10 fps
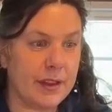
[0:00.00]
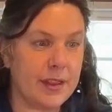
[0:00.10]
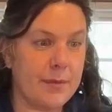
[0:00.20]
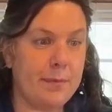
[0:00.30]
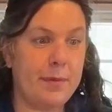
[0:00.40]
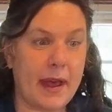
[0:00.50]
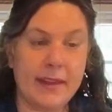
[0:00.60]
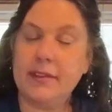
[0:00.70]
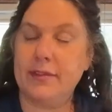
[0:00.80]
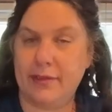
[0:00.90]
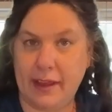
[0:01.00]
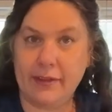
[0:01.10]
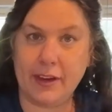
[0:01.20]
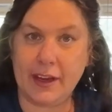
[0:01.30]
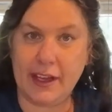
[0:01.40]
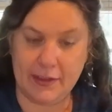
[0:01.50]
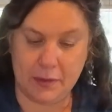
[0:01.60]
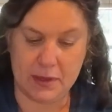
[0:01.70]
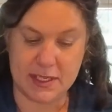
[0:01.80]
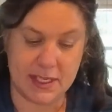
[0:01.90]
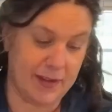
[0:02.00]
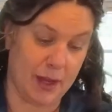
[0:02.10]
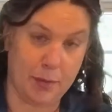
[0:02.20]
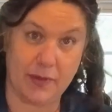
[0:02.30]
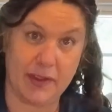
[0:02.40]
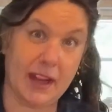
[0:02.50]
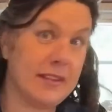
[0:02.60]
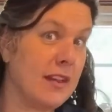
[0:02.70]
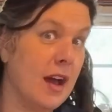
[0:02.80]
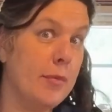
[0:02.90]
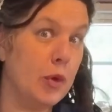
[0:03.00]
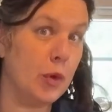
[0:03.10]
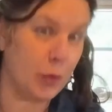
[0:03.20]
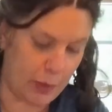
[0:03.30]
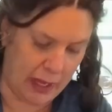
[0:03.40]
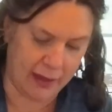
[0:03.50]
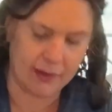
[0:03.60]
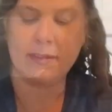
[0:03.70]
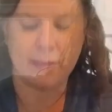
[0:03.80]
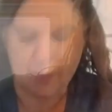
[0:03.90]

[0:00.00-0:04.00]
The best flavor is going to develop over the next couple weeks.